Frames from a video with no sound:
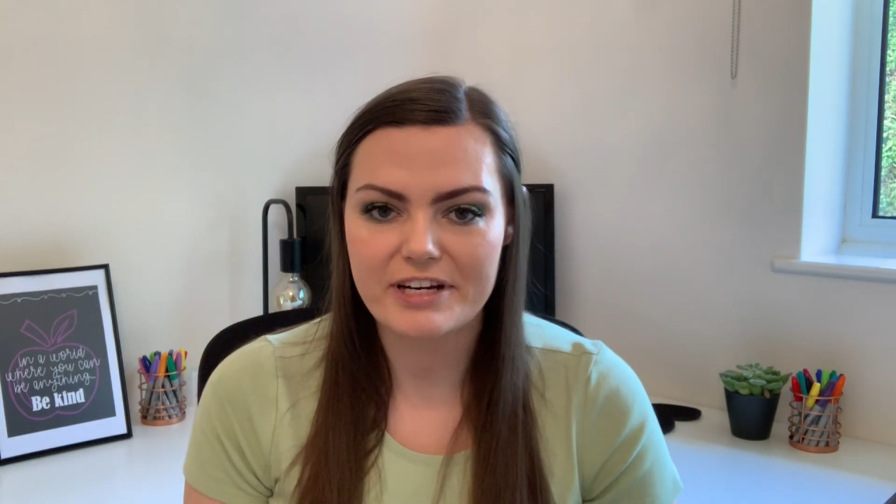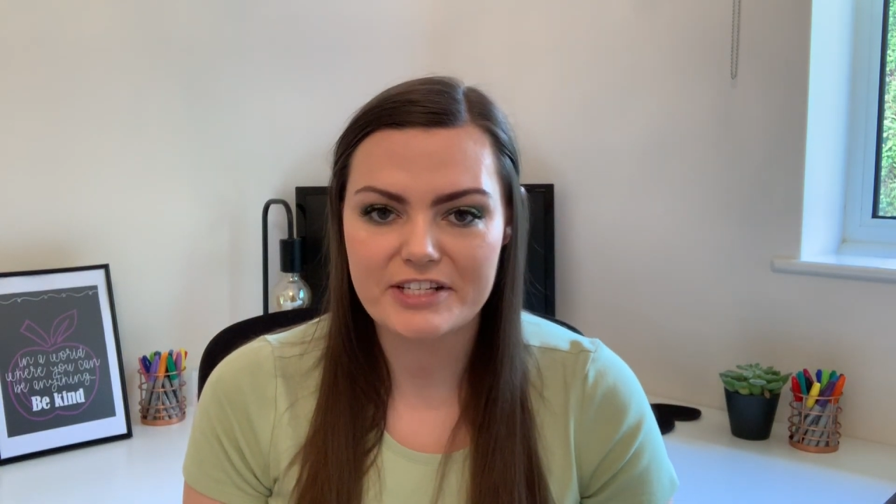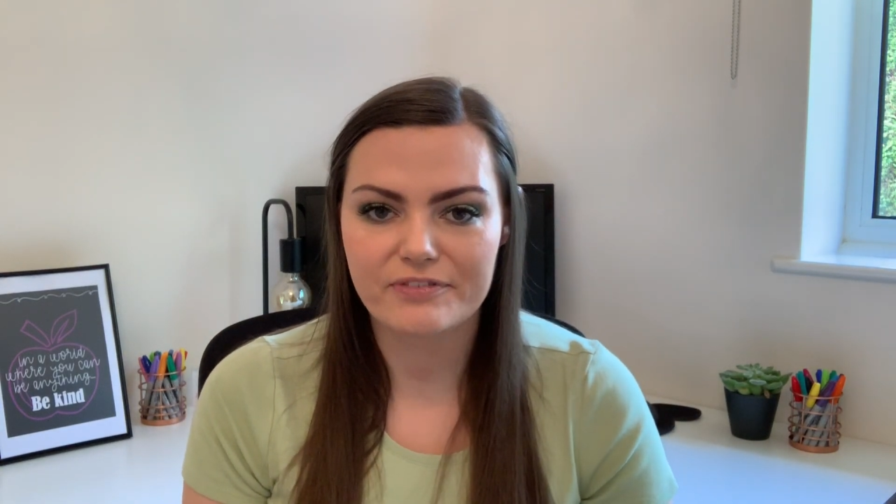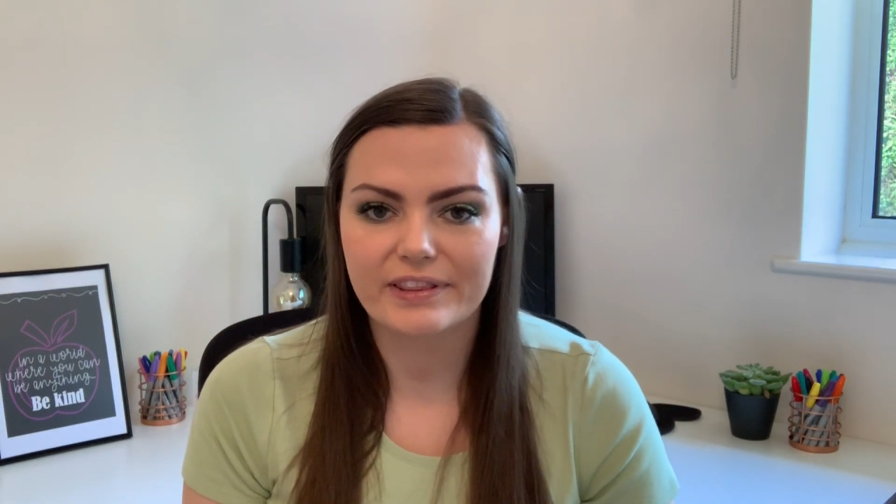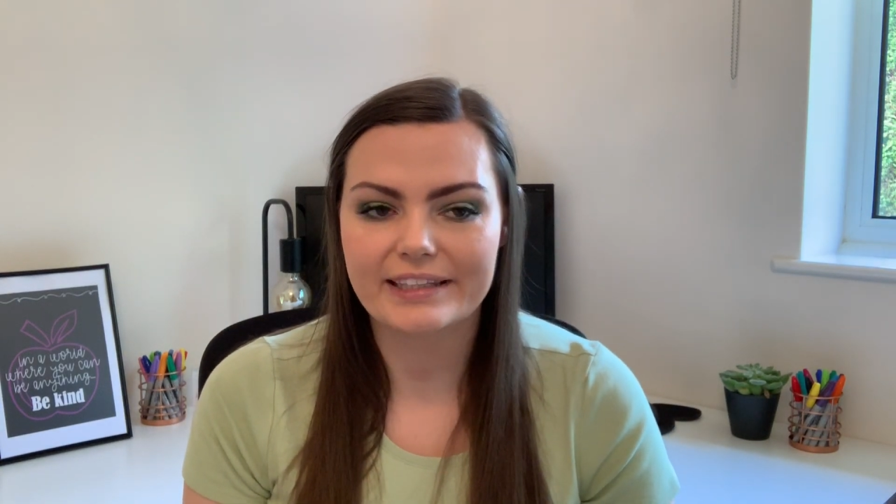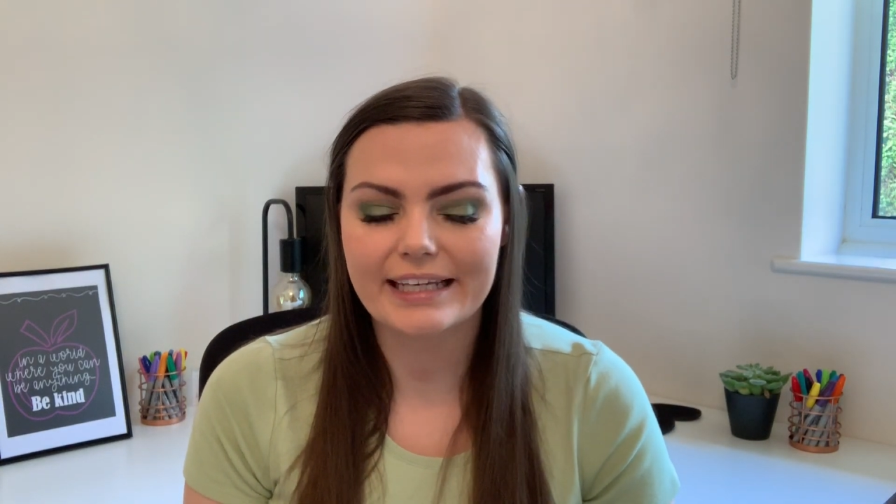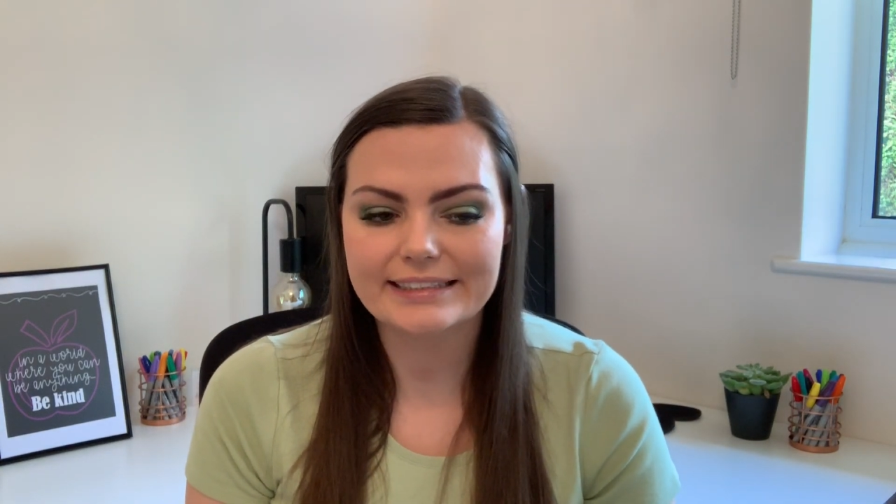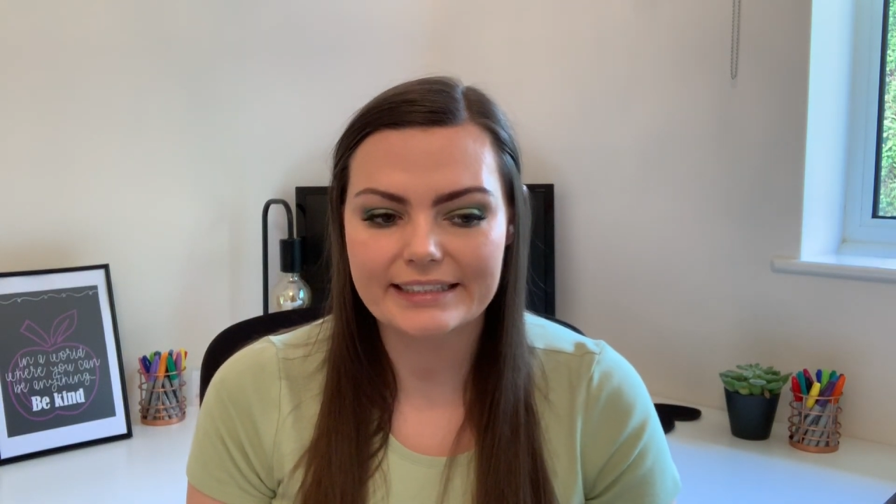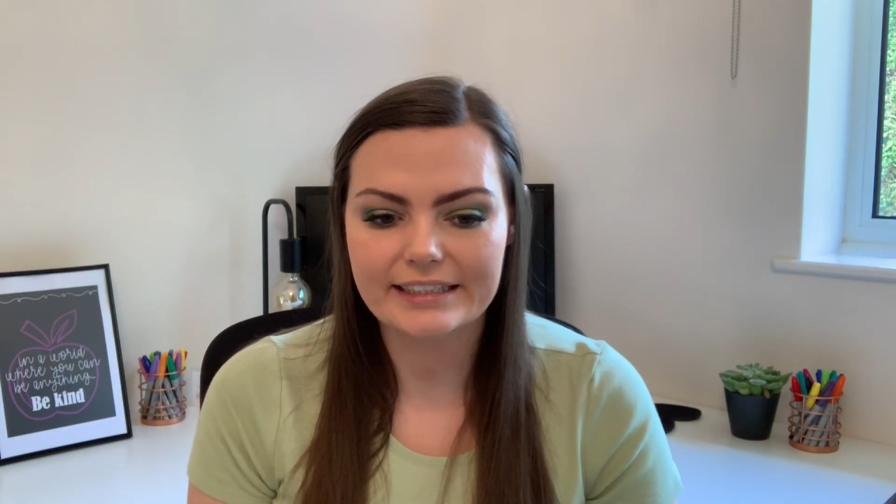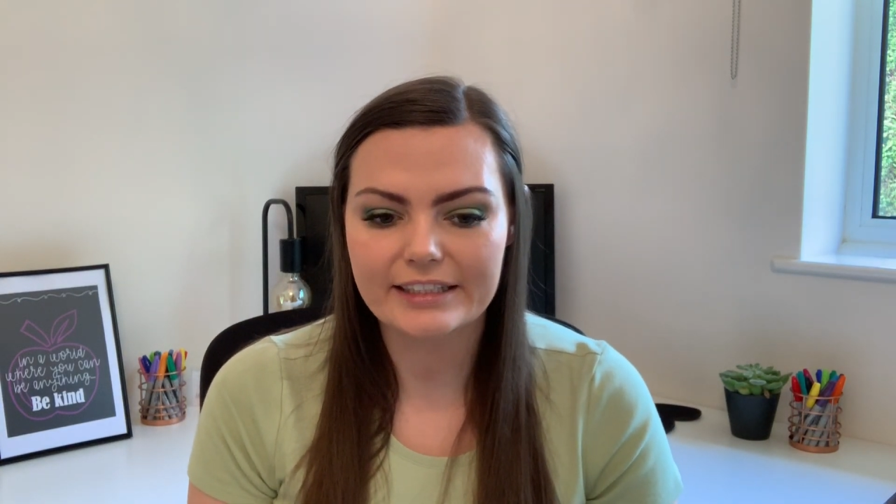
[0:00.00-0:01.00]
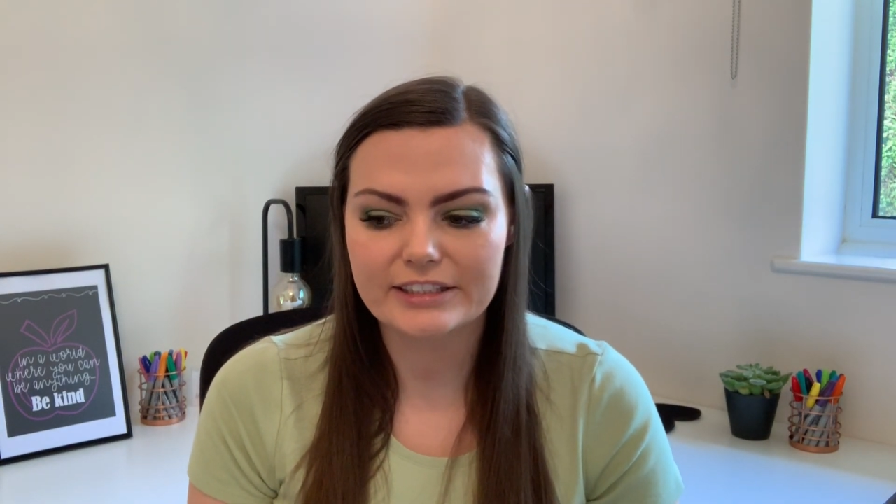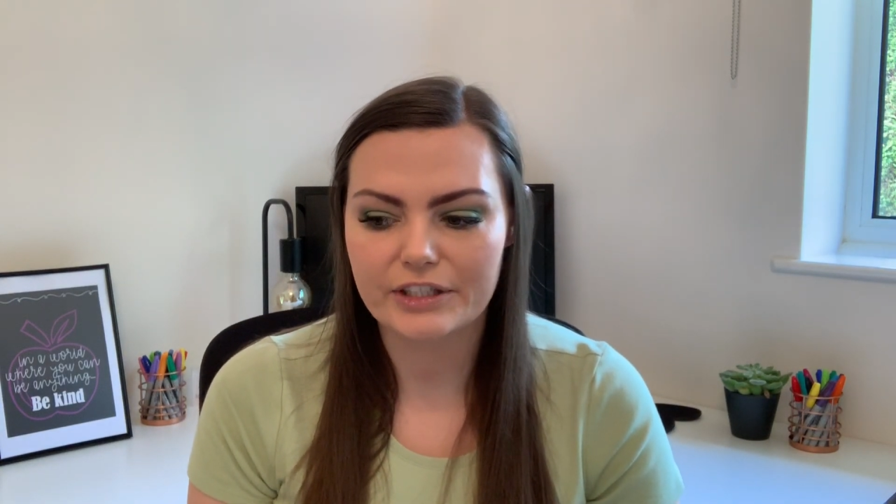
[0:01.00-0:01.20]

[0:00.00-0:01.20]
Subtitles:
ready for the lesson.